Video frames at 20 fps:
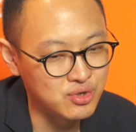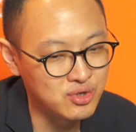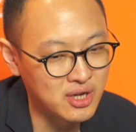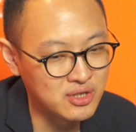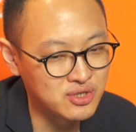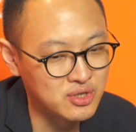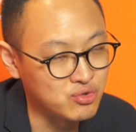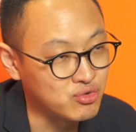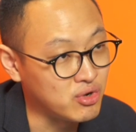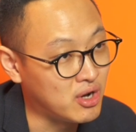
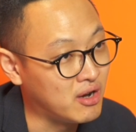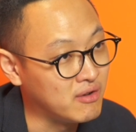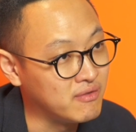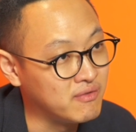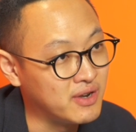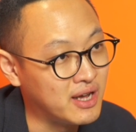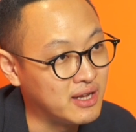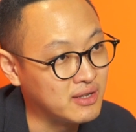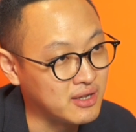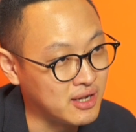
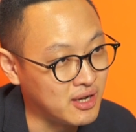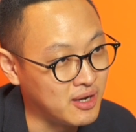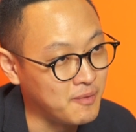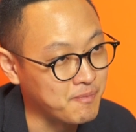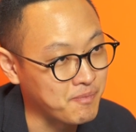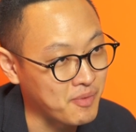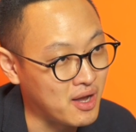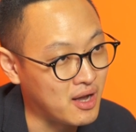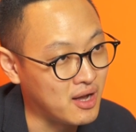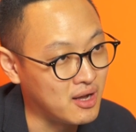2012 that, uh,
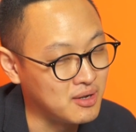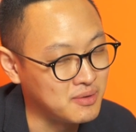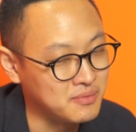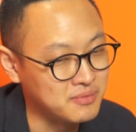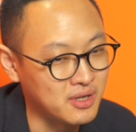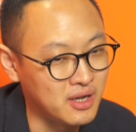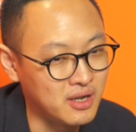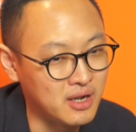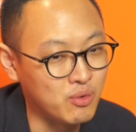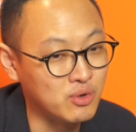
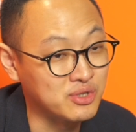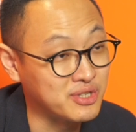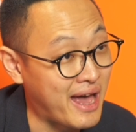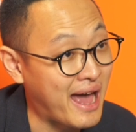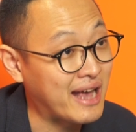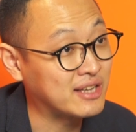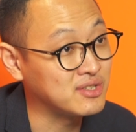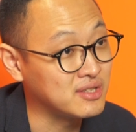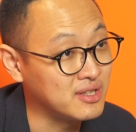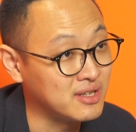um, that there was an
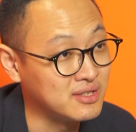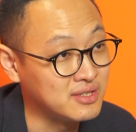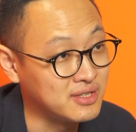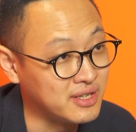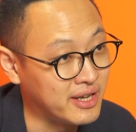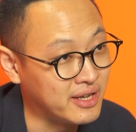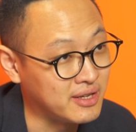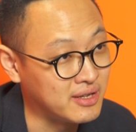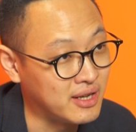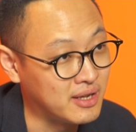accident
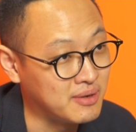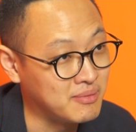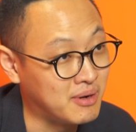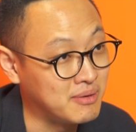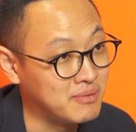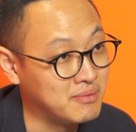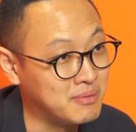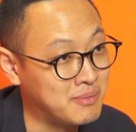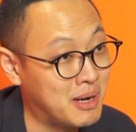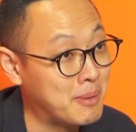that
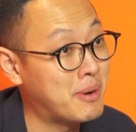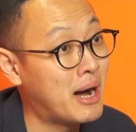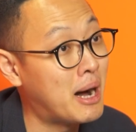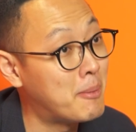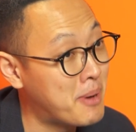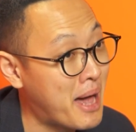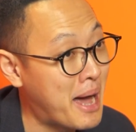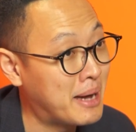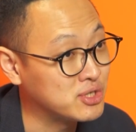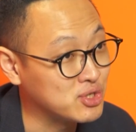my
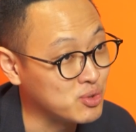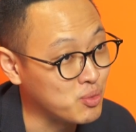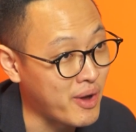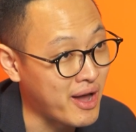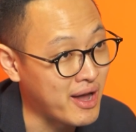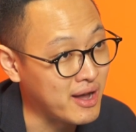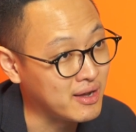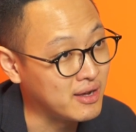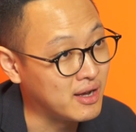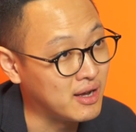mom passed
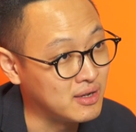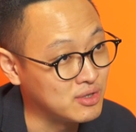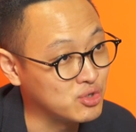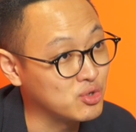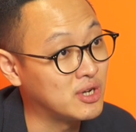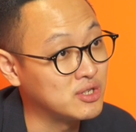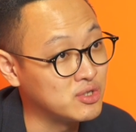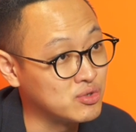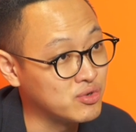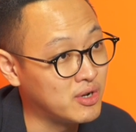away in uh,
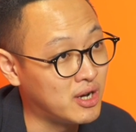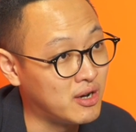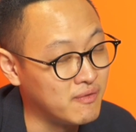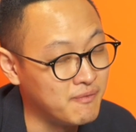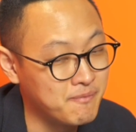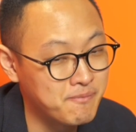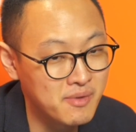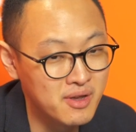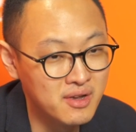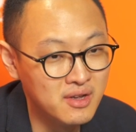2012.
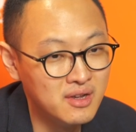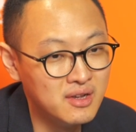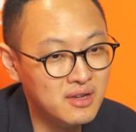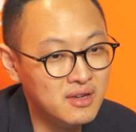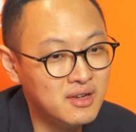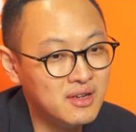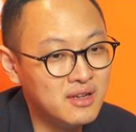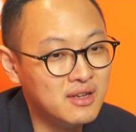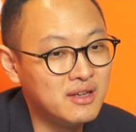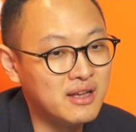
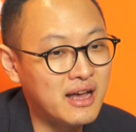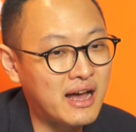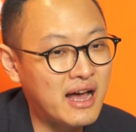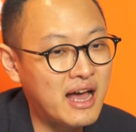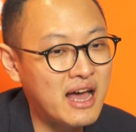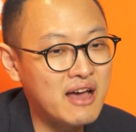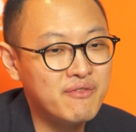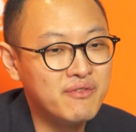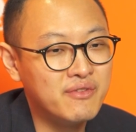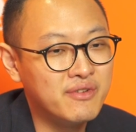
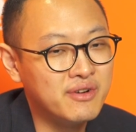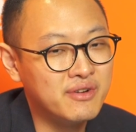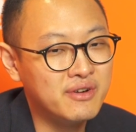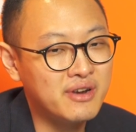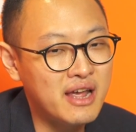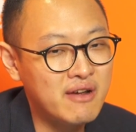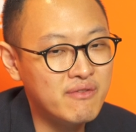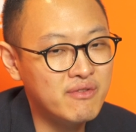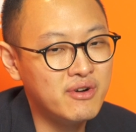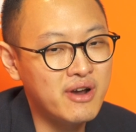I have
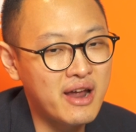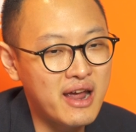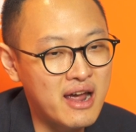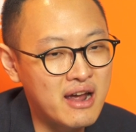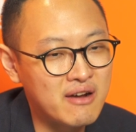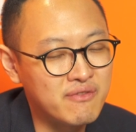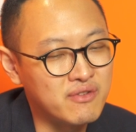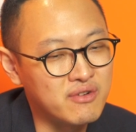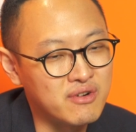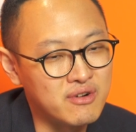never
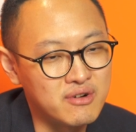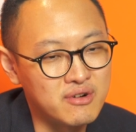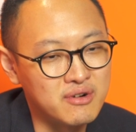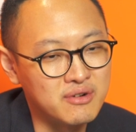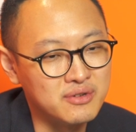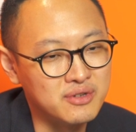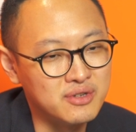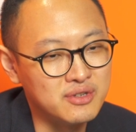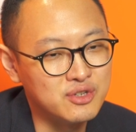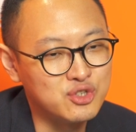
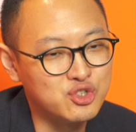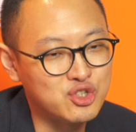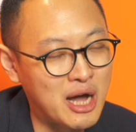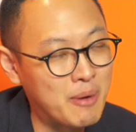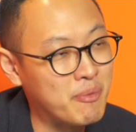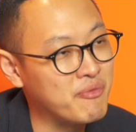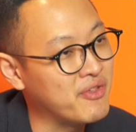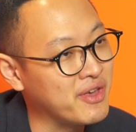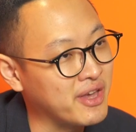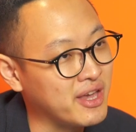ever
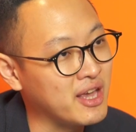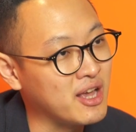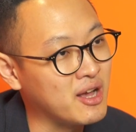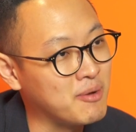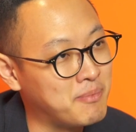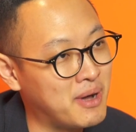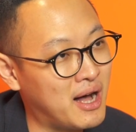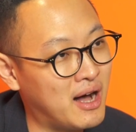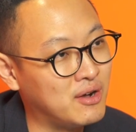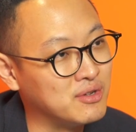stopped thinking
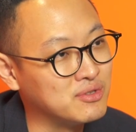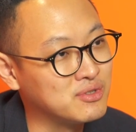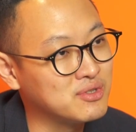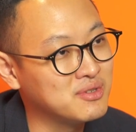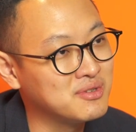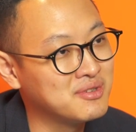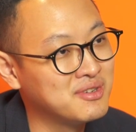about